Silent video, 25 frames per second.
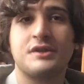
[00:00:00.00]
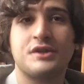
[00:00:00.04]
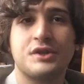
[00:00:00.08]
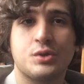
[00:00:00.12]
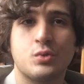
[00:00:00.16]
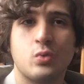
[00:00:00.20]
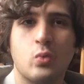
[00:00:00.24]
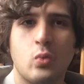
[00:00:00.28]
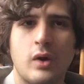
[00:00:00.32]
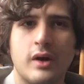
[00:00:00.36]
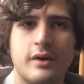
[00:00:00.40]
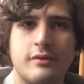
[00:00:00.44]
just
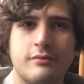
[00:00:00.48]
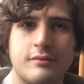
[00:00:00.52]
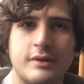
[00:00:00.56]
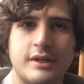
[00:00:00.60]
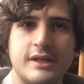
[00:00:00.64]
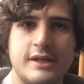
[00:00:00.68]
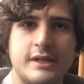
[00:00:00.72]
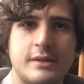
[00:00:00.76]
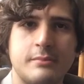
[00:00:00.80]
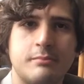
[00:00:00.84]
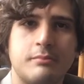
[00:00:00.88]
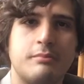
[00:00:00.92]
one
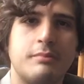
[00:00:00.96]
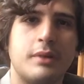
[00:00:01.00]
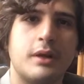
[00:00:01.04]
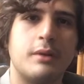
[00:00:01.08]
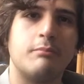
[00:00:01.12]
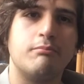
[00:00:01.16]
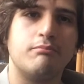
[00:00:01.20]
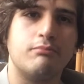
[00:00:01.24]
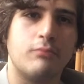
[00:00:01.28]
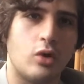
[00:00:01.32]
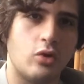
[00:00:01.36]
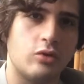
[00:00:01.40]
reason, but a
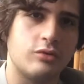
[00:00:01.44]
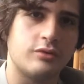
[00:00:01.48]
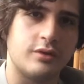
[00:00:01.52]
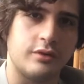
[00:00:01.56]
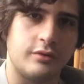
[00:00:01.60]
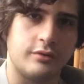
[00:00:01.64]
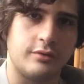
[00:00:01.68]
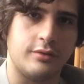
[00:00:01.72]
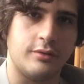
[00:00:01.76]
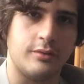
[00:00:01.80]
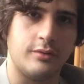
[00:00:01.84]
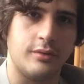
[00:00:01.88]

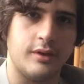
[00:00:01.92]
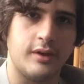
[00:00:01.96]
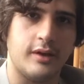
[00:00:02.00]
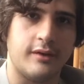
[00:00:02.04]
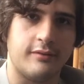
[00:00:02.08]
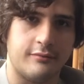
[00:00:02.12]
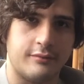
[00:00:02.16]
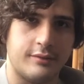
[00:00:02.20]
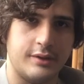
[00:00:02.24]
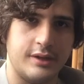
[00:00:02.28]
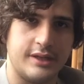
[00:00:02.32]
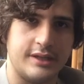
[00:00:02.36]
multitude
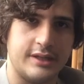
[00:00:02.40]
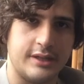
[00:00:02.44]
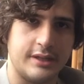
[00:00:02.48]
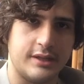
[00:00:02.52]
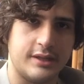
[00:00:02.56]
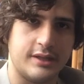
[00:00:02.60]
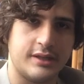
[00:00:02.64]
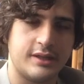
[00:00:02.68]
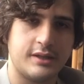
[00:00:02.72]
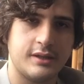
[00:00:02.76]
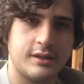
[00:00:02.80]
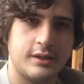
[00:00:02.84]
of
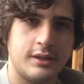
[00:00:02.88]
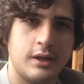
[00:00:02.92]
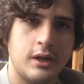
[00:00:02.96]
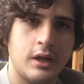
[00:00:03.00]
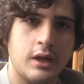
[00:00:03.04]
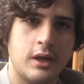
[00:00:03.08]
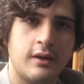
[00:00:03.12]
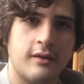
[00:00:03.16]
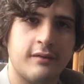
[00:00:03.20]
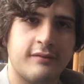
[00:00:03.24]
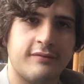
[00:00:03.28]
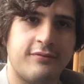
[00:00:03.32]
reasons
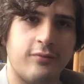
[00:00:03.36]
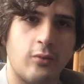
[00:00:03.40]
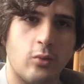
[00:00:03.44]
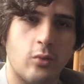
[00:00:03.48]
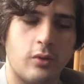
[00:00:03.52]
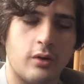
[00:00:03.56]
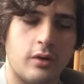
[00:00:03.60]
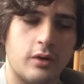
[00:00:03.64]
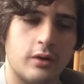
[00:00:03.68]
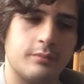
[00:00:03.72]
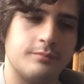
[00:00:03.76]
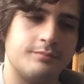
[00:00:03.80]

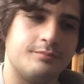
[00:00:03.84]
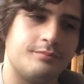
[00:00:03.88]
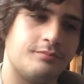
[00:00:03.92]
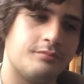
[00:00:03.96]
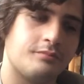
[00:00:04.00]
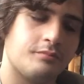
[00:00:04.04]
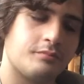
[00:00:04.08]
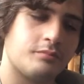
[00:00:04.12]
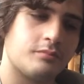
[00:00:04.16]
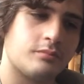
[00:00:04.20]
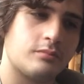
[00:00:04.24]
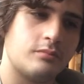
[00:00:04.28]
for
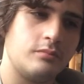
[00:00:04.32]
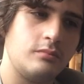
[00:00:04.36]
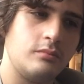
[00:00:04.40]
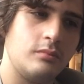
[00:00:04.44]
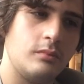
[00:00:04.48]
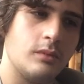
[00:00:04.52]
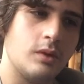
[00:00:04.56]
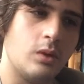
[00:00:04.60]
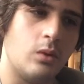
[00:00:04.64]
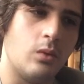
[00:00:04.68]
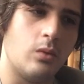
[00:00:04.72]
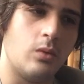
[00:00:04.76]

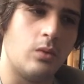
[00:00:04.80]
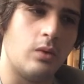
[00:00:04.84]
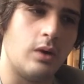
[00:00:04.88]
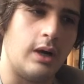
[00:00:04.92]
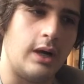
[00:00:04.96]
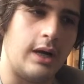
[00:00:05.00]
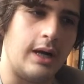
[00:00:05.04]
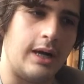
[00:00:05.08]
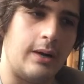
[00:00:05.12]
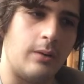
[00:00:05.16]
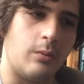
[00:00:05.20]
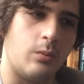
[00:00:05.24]

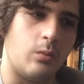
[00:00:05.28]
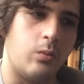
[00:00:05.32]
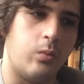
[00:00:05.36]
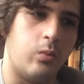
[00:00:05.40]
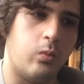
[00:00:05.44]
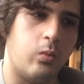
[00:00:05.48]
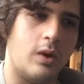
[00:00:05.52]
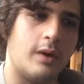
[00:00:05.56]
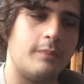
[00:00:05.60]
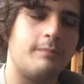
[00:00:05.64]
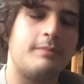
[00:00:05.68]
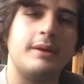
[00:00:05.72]
uh,
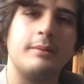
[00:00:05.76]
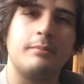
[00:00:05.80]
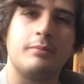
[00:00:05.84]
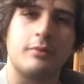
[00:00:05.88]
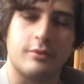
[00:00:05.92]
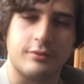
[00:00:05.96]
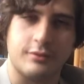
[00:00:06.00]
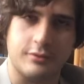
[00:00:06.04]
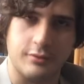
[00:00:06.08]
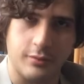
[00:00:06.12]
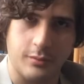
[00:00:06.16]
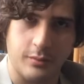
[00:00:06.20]
what people
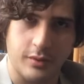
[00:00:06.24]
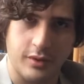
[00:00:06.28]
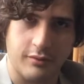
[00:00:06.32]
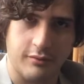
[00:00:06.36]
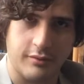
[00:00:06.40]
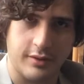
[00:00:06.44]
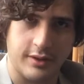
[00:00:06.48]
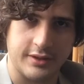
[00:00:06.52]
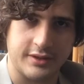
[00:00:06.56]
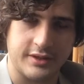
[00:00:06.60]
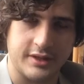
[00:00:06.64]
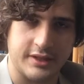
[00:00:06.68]
are doing with
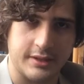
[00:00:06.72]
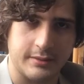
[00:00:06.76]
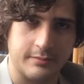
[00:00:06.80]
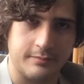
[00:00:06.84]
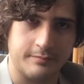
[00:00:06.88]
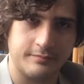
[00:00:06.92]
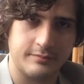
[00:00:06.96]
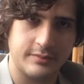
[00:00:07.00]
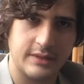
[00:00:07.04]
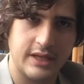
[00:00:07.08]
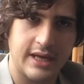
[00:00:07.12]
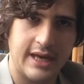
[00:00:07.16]
criticism.
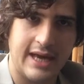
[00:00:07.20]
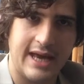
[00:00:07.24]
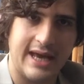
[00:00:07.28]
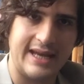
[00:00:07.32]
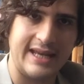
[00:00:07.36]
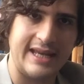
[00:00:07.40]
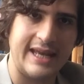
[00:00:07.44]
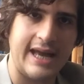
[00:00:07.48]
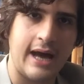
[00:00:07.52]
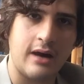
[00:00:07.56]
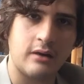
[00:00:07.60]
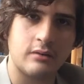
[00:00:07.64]
And
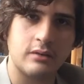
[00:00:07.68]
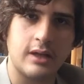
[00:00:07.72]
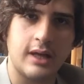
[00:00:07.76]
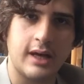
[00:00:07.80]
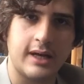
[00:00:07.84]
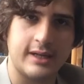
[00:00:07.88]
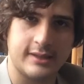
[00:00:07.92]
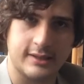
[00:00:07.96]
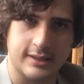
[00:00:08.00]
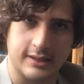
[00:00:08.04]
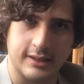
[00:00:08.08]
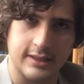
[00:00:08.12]
he
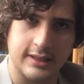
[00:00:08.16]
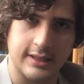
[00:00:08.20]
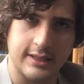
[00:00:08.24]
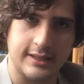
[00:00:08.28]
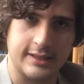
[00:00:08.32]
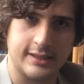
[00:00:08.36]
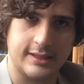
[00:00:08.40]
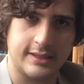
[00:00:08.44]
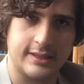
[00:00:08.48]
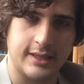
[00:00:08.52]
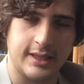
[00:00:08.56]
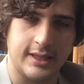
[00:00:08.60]
outlines a
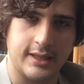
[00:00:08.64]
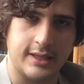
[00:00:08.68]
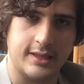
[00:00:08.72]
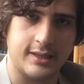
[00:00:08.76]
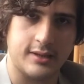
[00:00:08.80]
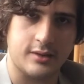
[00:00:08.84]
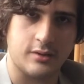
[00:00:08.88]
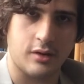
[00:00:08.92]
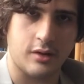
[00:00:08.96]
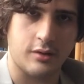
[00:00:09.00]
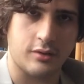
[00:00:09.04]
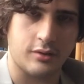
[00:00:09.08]
list in
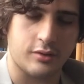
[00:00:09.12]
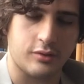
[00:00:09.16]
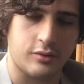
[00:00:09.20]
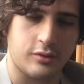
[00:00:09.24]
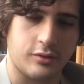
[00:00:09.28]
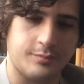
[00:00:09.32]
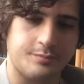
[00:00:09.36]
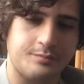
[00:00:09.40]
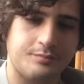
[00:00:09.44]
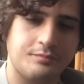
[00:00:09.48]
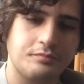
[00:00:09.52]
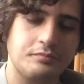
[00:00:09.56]
his article